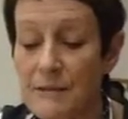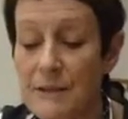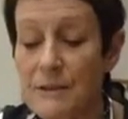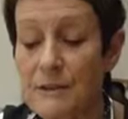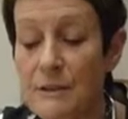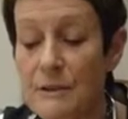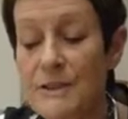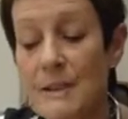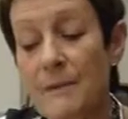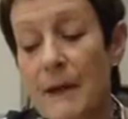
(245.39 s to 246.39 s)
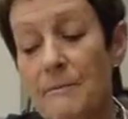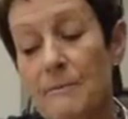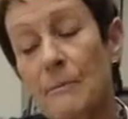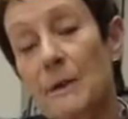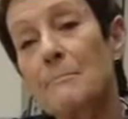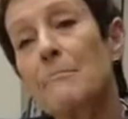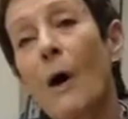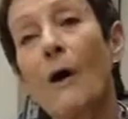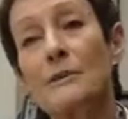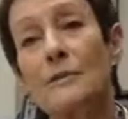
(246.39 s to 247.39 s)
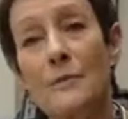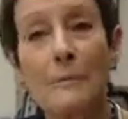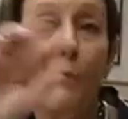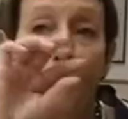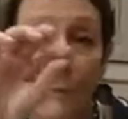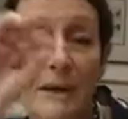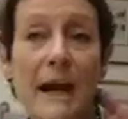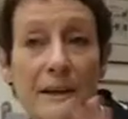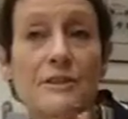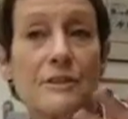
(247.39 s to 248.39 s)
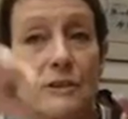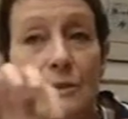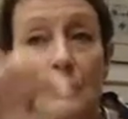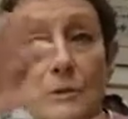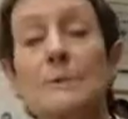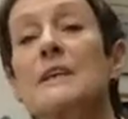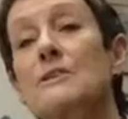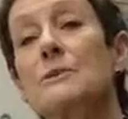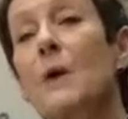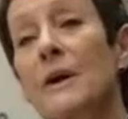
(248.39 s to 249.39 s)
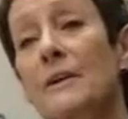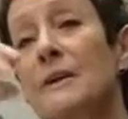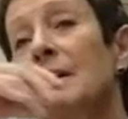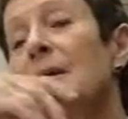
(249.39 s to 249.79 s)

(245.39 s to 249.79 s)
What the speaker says: photographs, and then we marked on them what we had to do to each one.